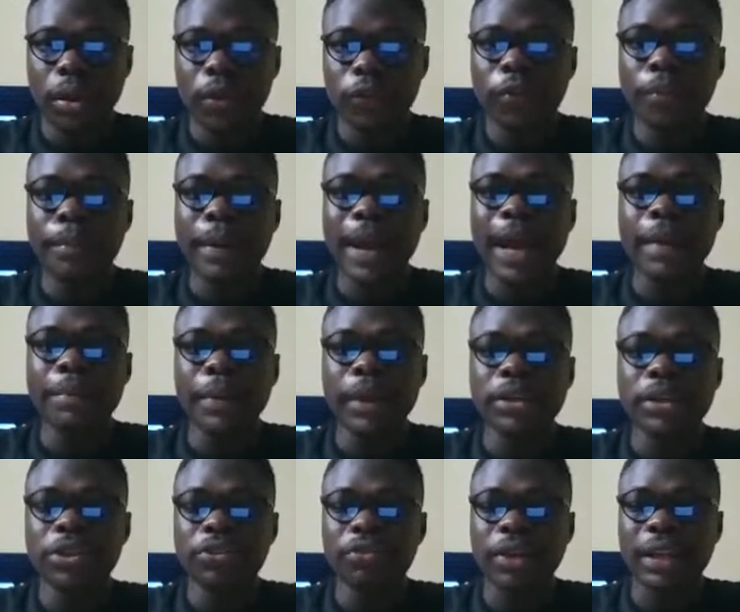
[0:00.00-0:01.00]
So buying
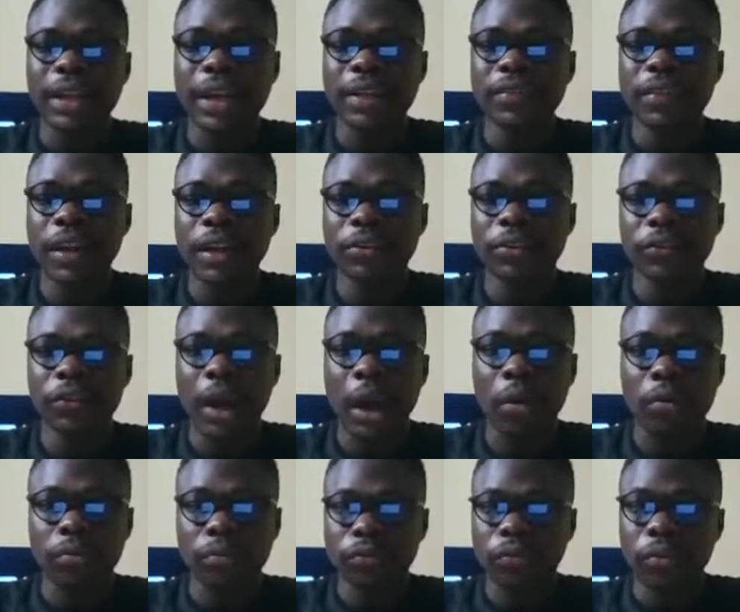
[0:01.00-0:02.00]
pages, right? I said
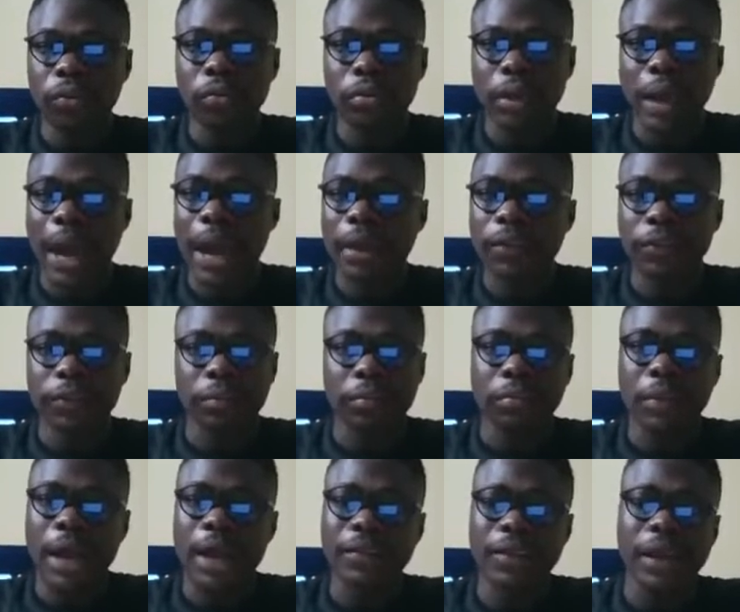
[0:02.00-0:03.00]
now. So guys,
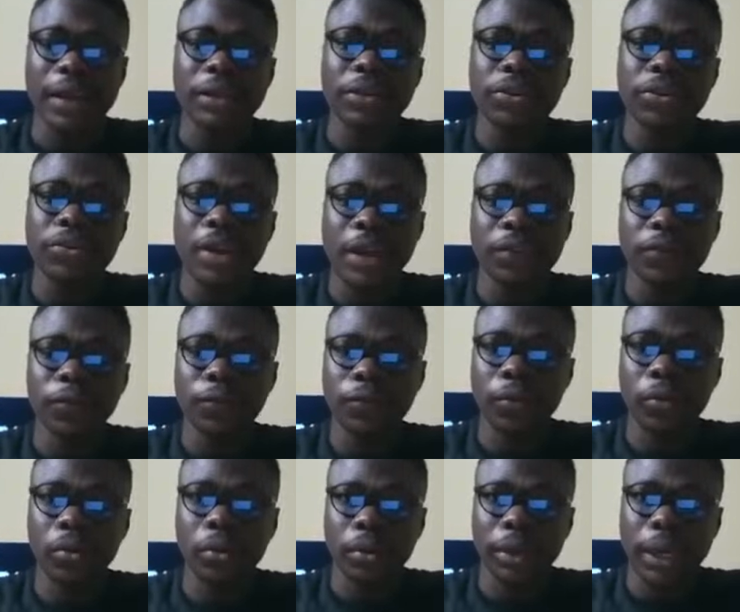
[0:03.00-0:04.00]
I need you guys to
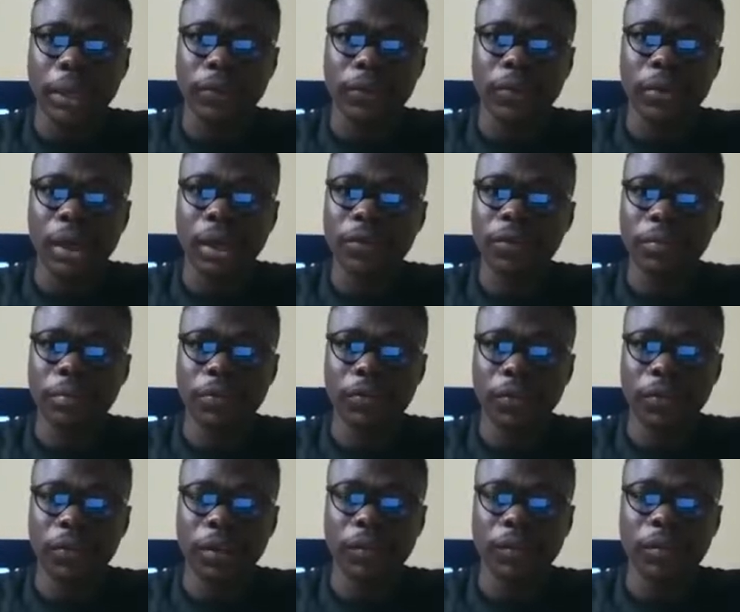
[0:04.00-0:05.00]
follow, right? You know how to be
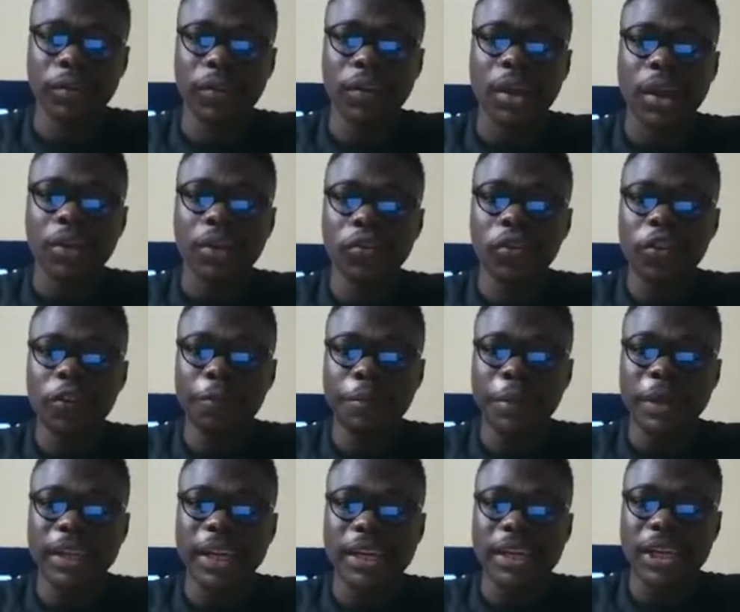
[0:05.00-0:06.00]
successful in it. So you've
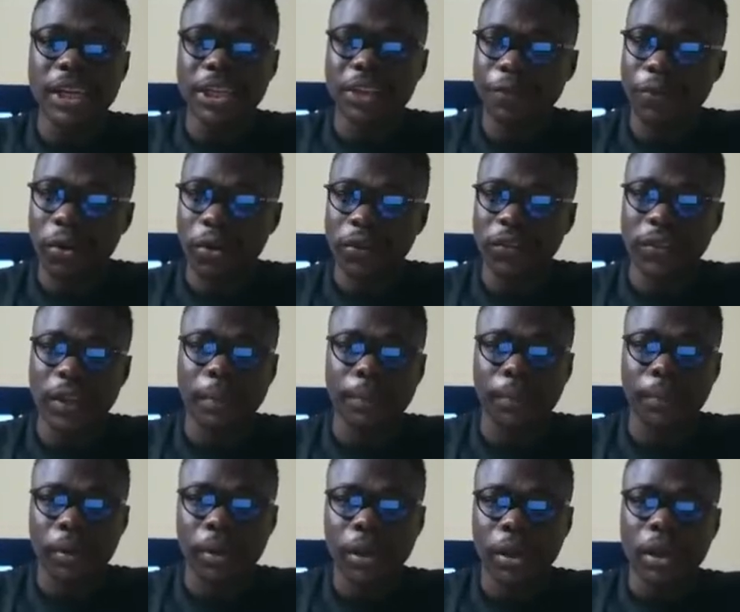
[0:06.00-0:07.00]
picked a niche. First
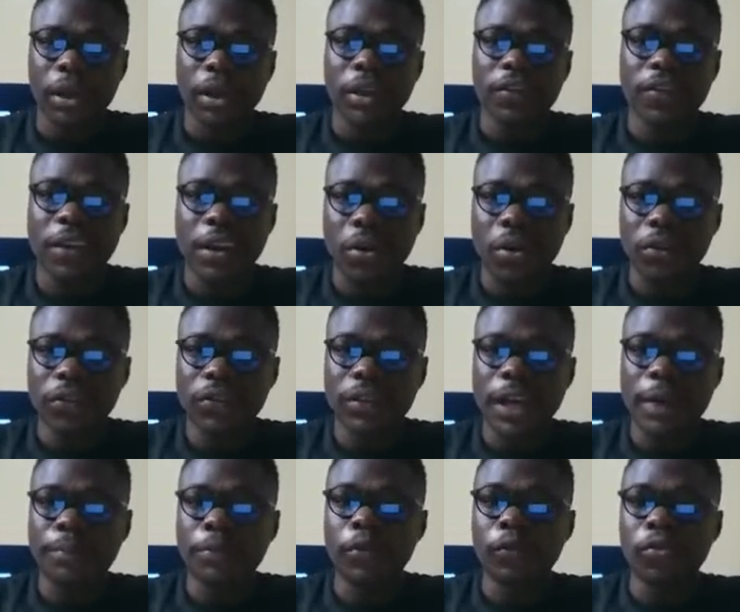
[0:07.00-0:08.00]
step. Second
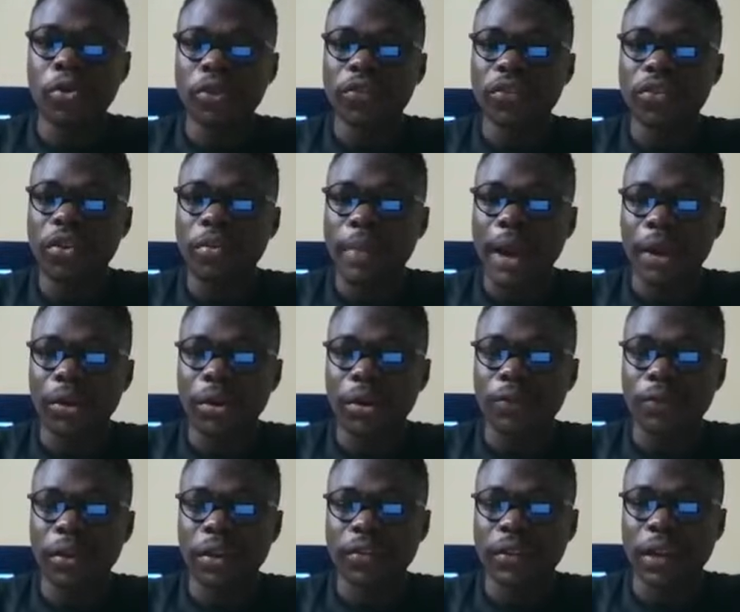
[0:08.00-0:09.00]
step, you've gotten your micro
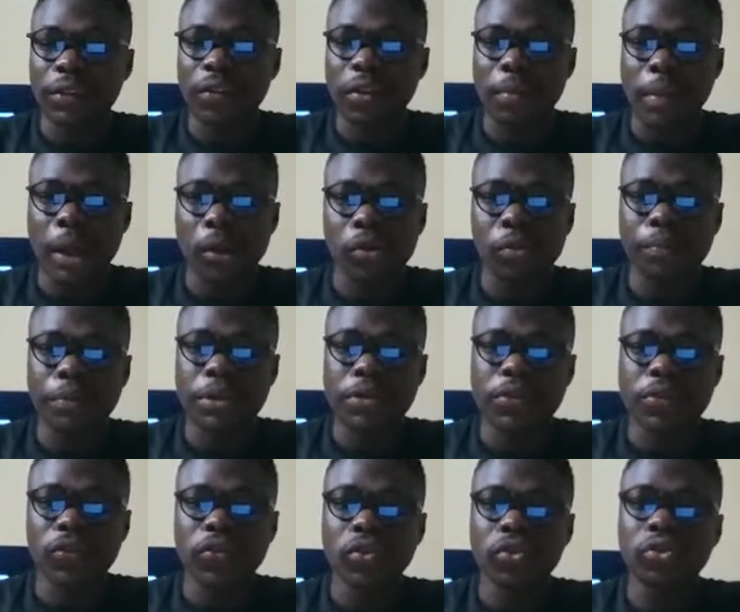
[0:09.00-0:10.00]
influencers, your micro
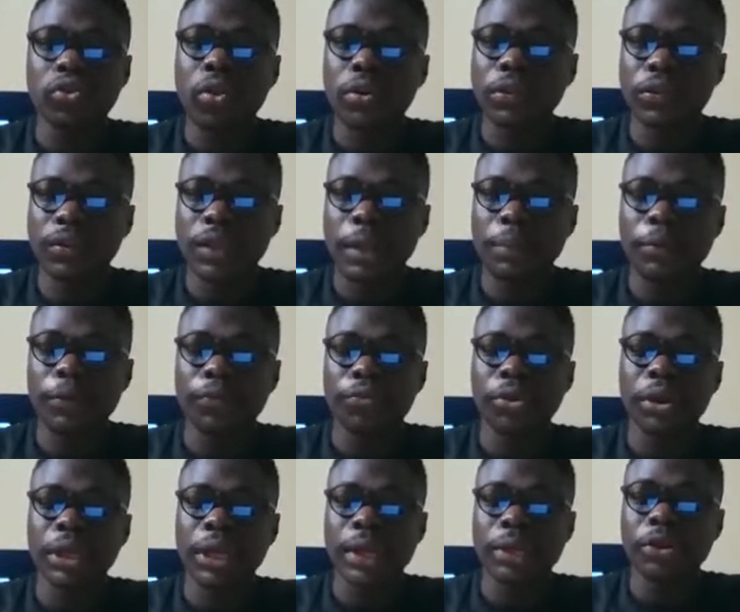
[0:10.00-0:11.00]
pages. Your third step, you've
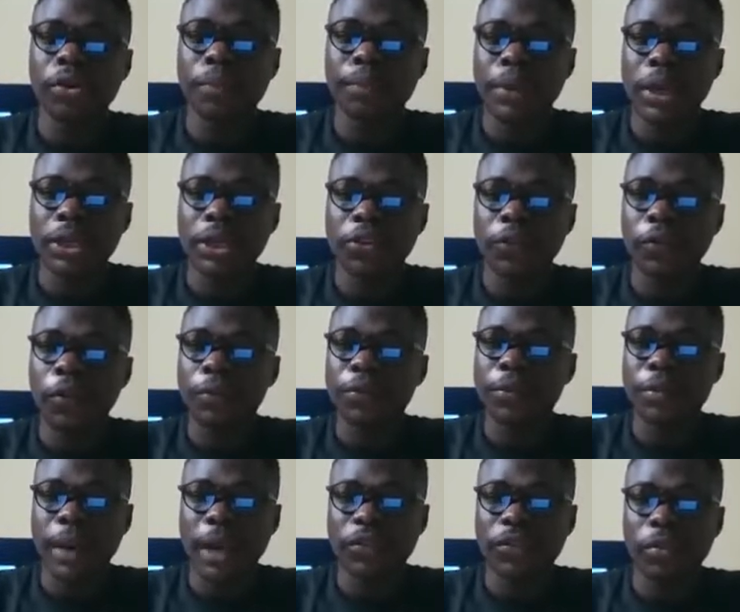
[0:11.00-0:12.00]
created your page. You've
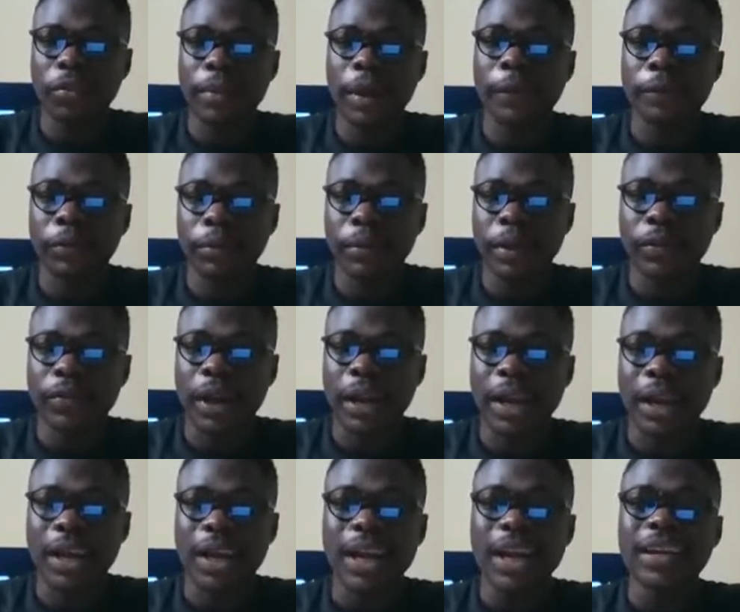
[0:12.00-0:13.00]
optimized your buy, optimized your
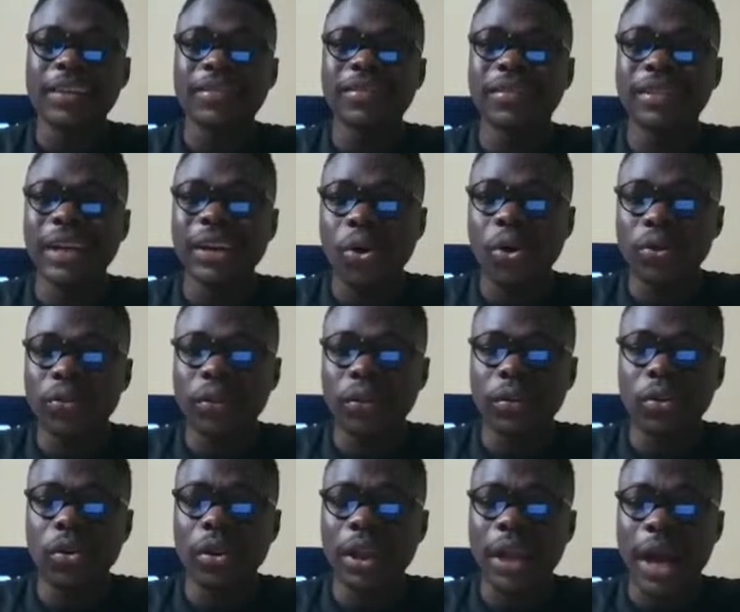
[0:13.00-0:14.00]
highlight. Second,
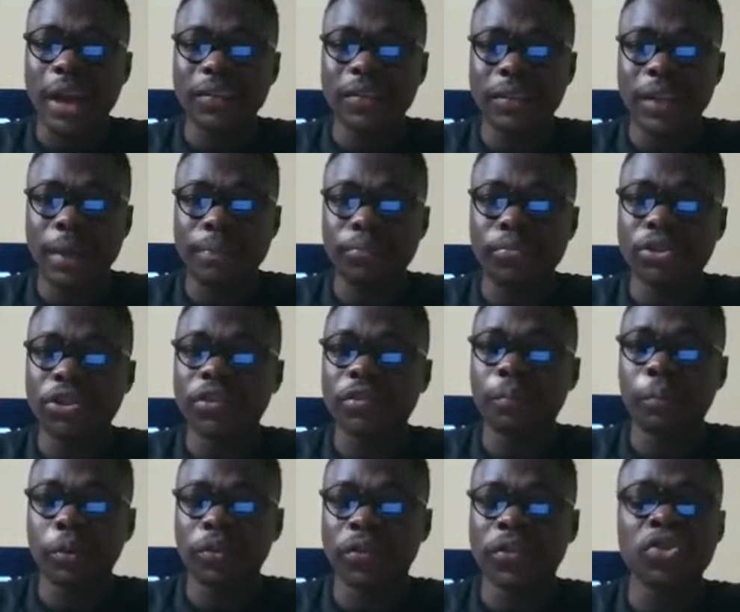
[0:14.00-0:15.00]
your last step, which is
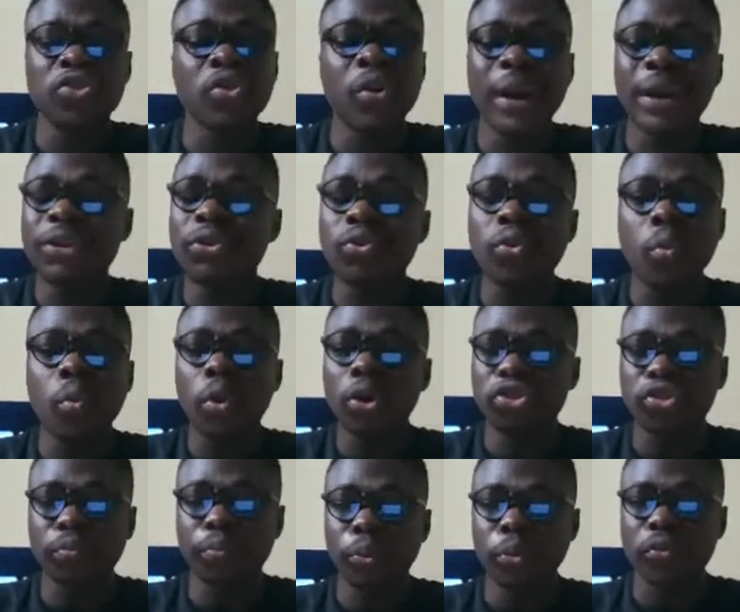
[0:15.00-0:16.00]
posting. You already know
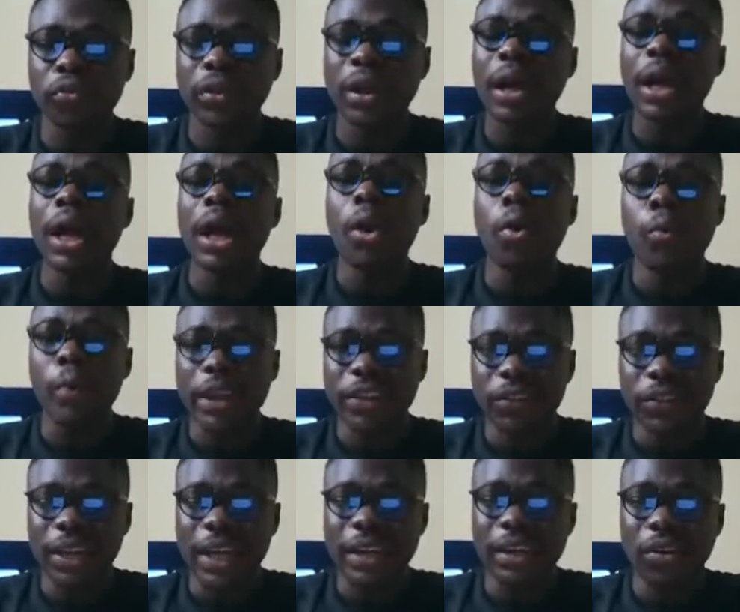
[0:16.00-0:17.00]
what to post, where
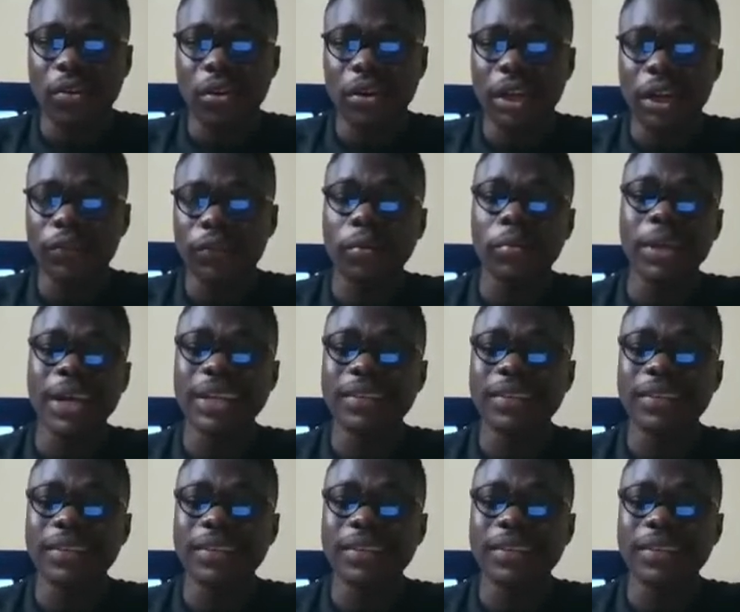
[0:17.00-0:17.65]
to get the content from.